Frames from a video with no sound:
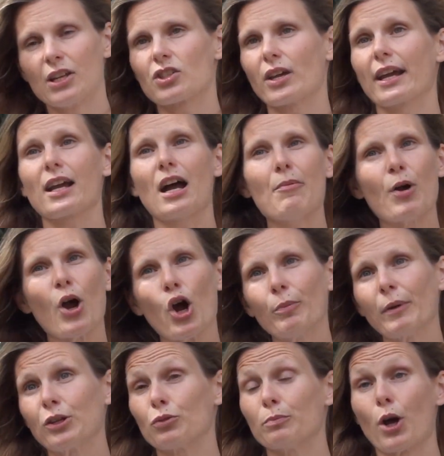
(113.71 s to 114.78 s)
So I come
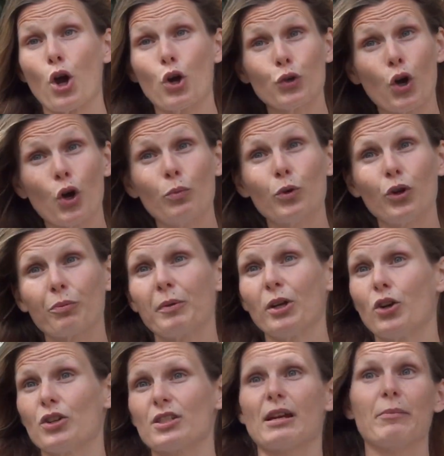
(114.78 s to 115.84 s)
home, I do my own homework
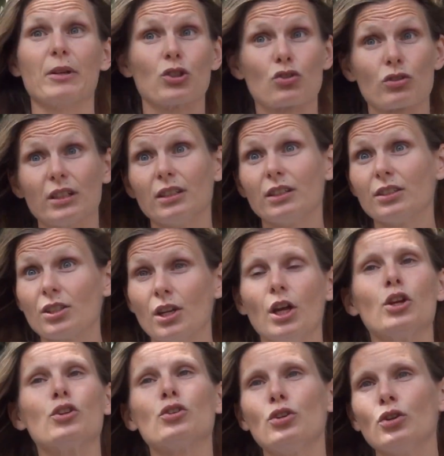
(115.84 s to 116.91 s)
because I've been drilled
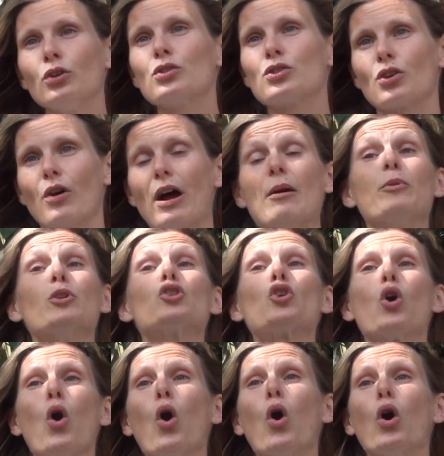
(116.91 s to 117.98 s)
to do so. I've been
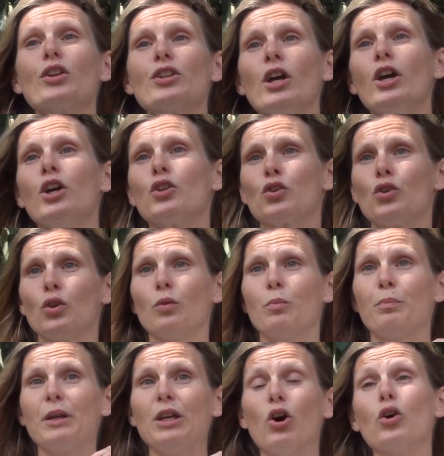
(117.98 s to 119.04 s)
taught to
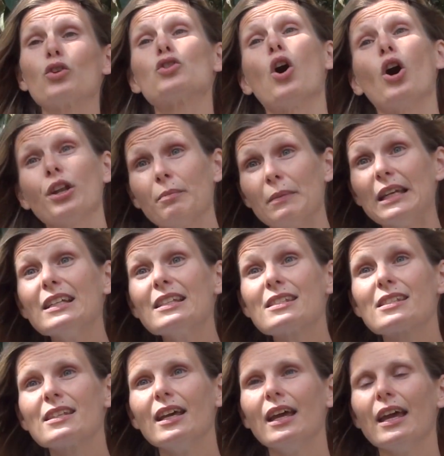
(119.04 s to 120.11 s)
be
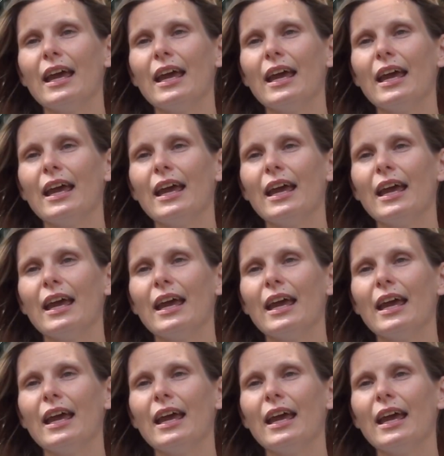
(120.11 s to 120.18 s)
autonomous.